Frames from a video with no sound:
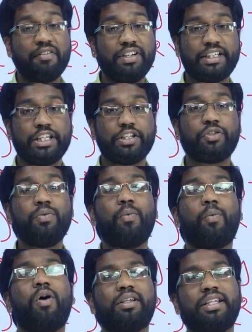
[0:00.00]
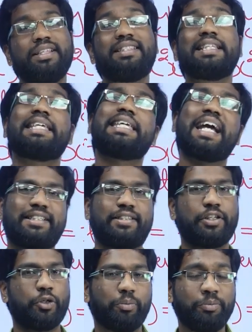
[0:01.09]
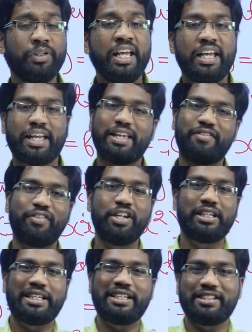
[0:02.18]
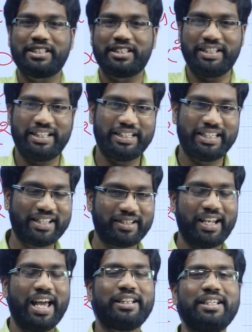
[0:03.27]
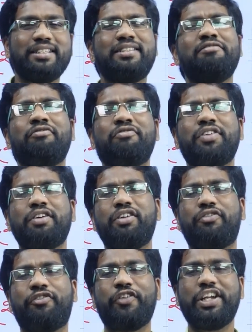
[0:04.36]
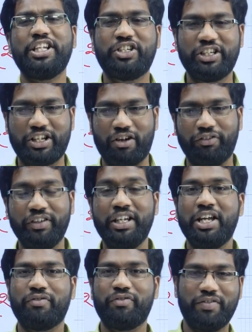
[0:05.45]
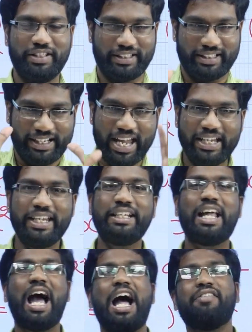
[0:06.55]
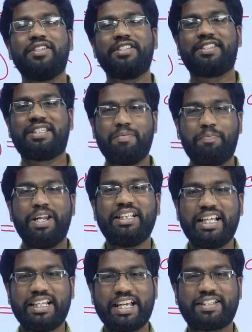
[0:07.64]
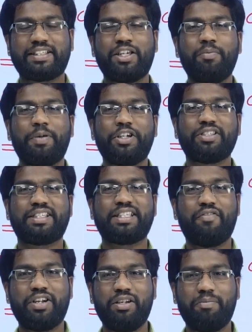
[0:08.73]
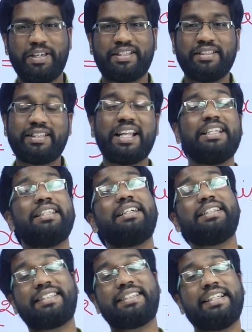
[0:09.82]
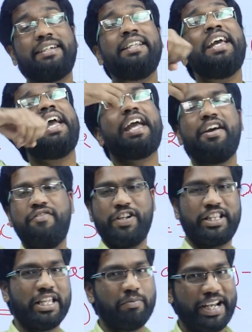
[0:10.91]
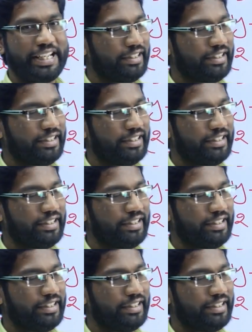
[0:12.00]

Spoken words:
teach you what is x cube. We'll just like this, we will finish it off. We will take it and we will separate that x cube into several pieces and let's learn everything, my dear